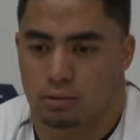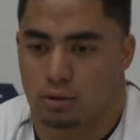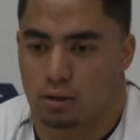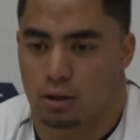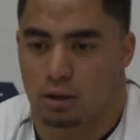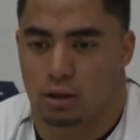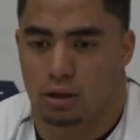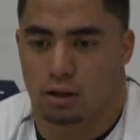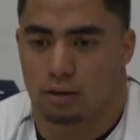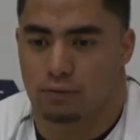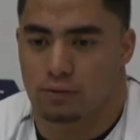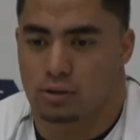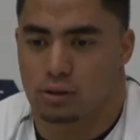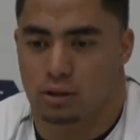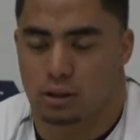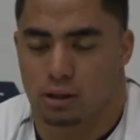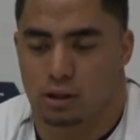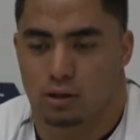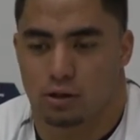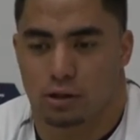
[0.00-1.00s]

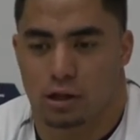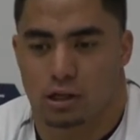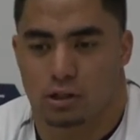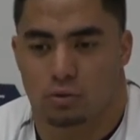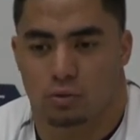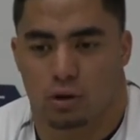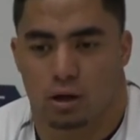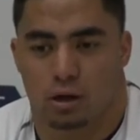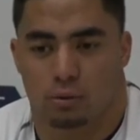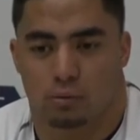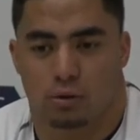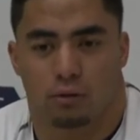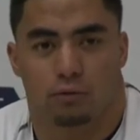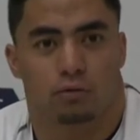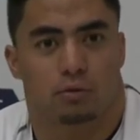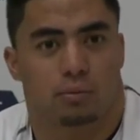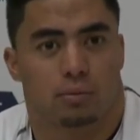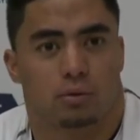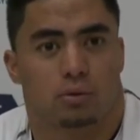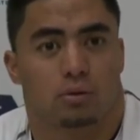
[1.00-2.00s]
Obviously, you know, that's where I'm
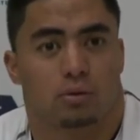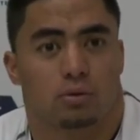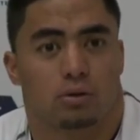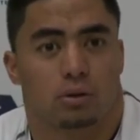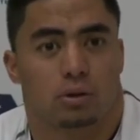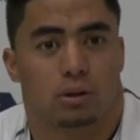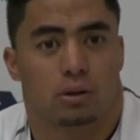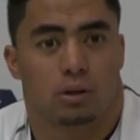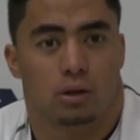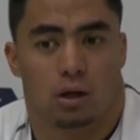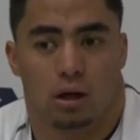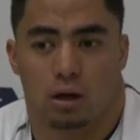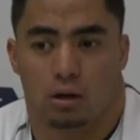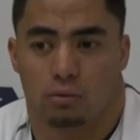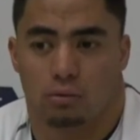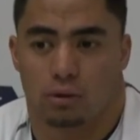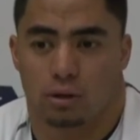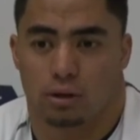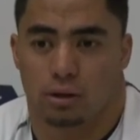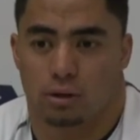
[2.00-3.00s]
comfortable
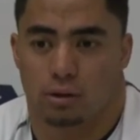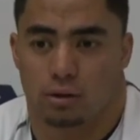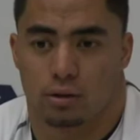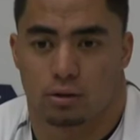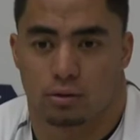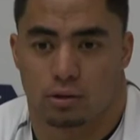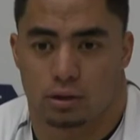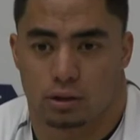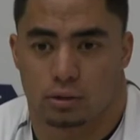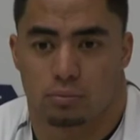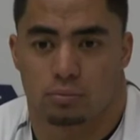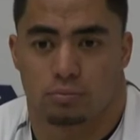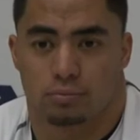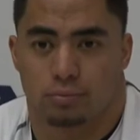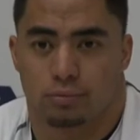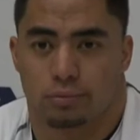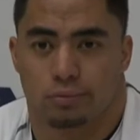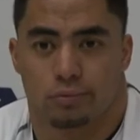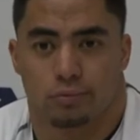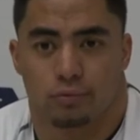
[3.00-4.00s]
with, you know, just
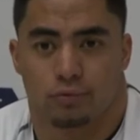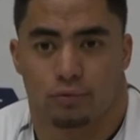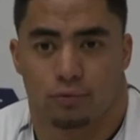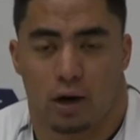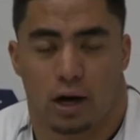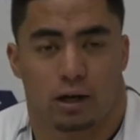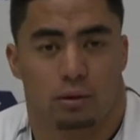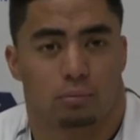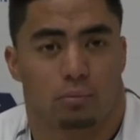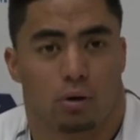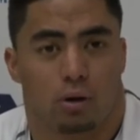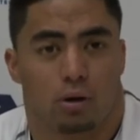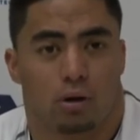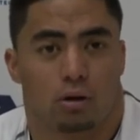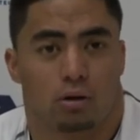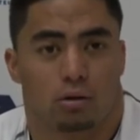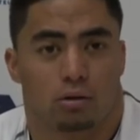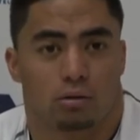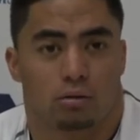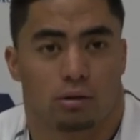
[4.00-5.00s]
find
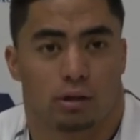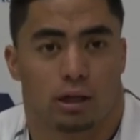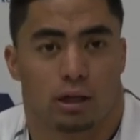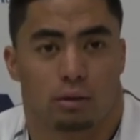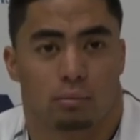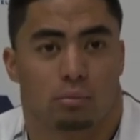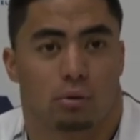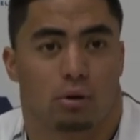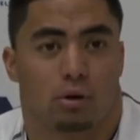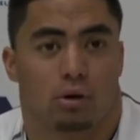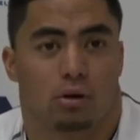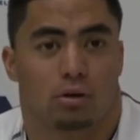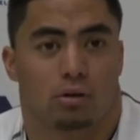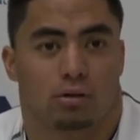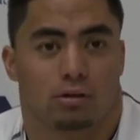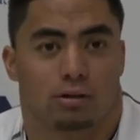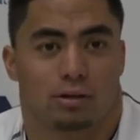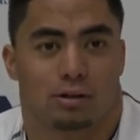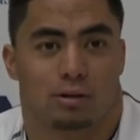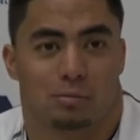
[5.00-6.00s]
ball, hit ball,
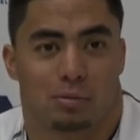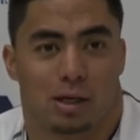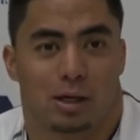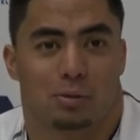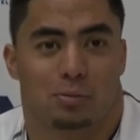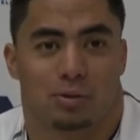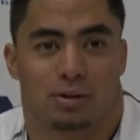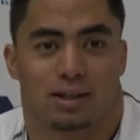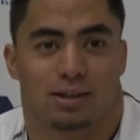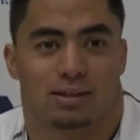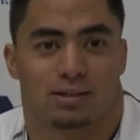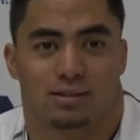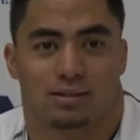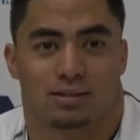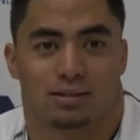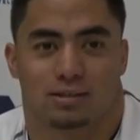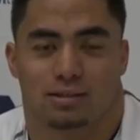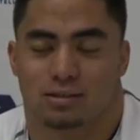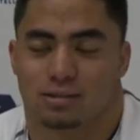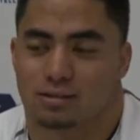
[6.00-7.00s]
and make plays.
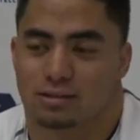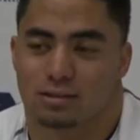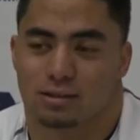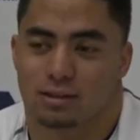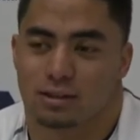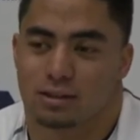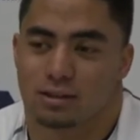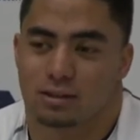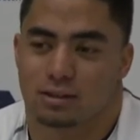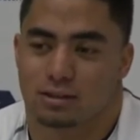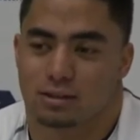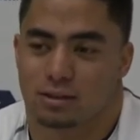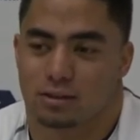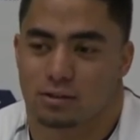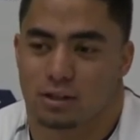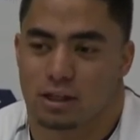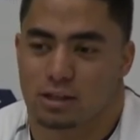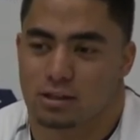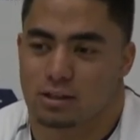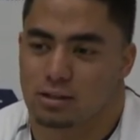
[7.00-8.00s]
So
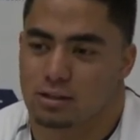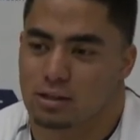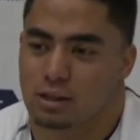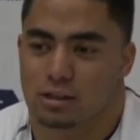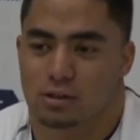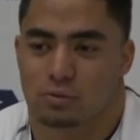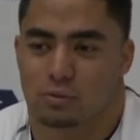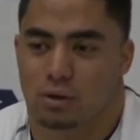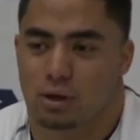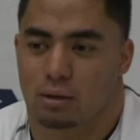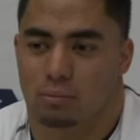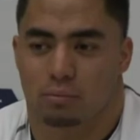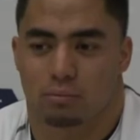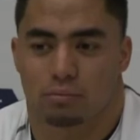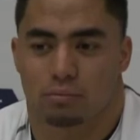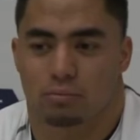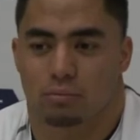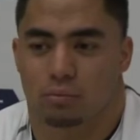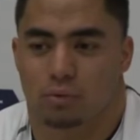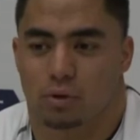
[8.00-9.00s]
that's what
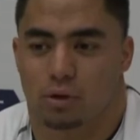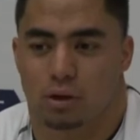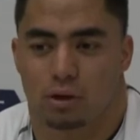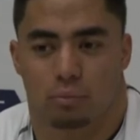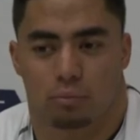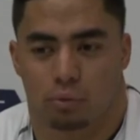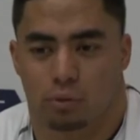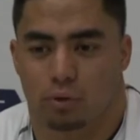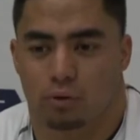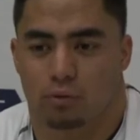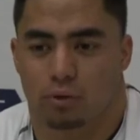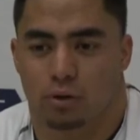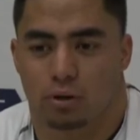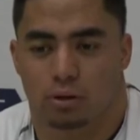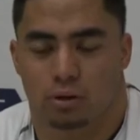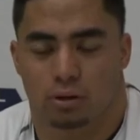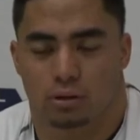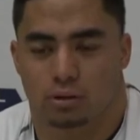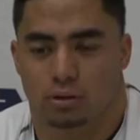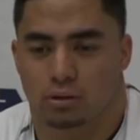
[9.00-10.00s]
I'm going to improve
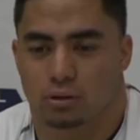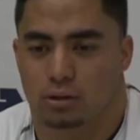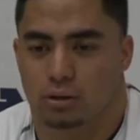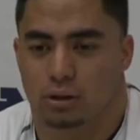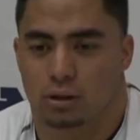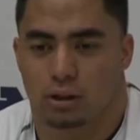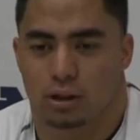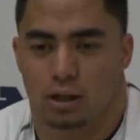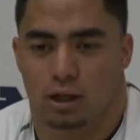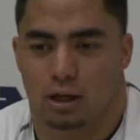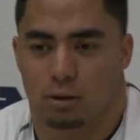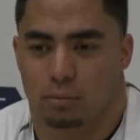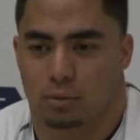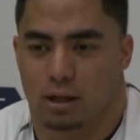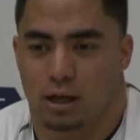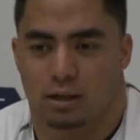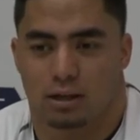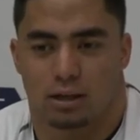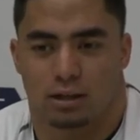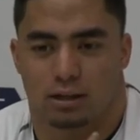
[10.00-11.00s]
on, and I'm
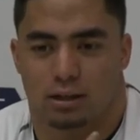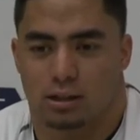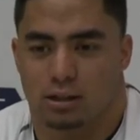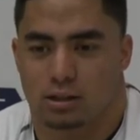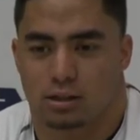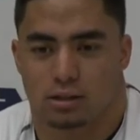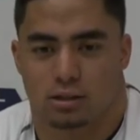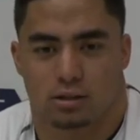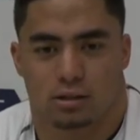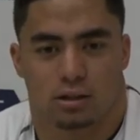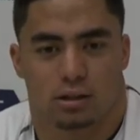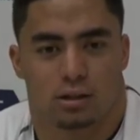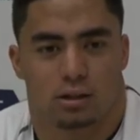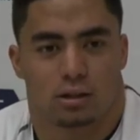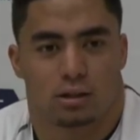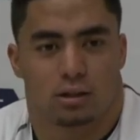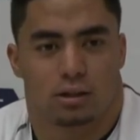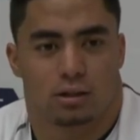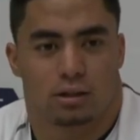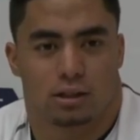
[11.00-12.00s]
glad that this
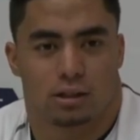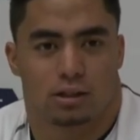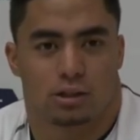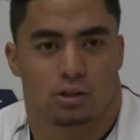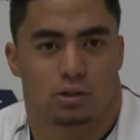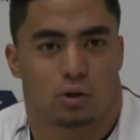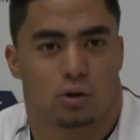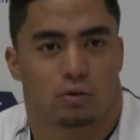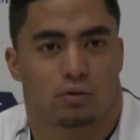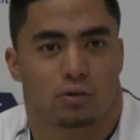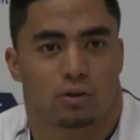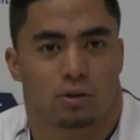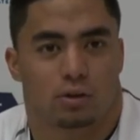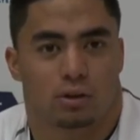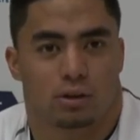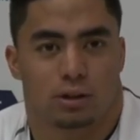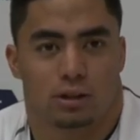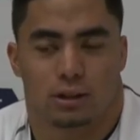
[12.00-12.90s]
is over,